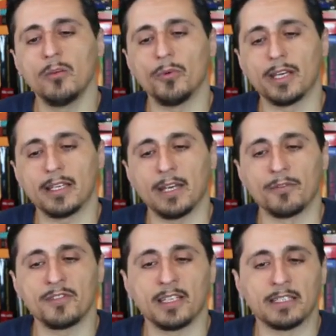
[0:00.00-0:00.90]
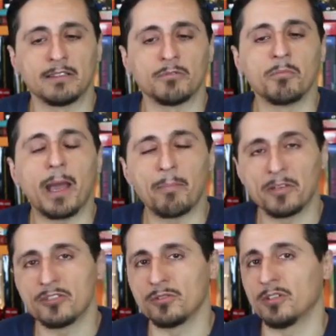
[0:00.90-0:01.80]
we get everything in, and we map
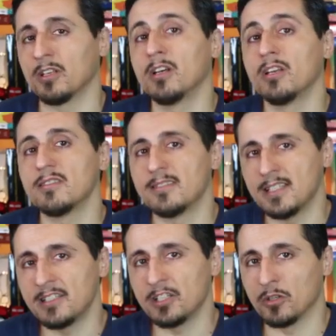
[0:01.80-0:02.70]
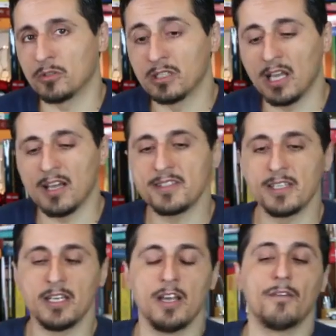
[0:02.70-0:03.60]
it to the DTO class
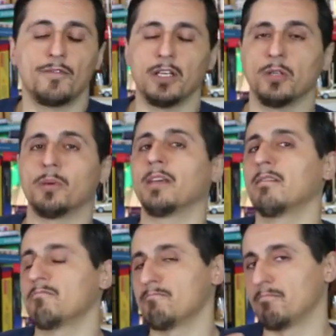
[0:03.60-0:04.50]
following